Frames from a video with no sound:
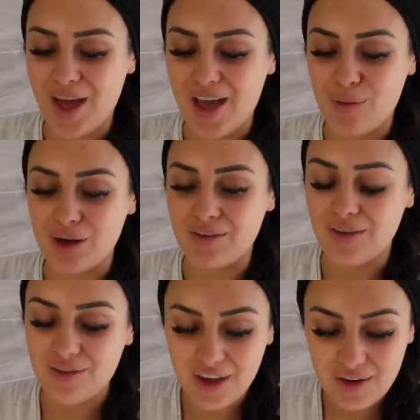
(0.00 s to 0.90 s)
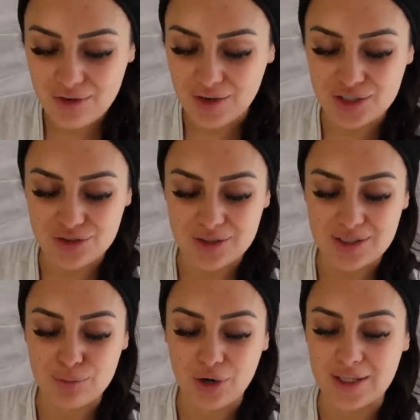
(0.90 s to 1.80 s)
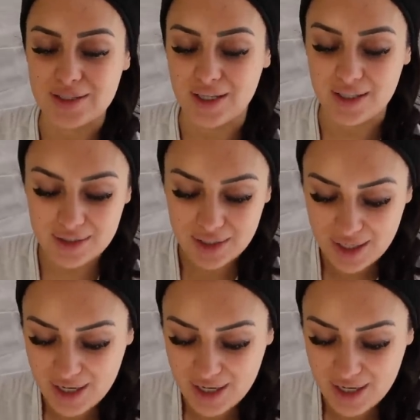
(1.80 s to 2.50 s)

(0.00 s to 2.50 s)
at one of our favourite restaurants in Brighton.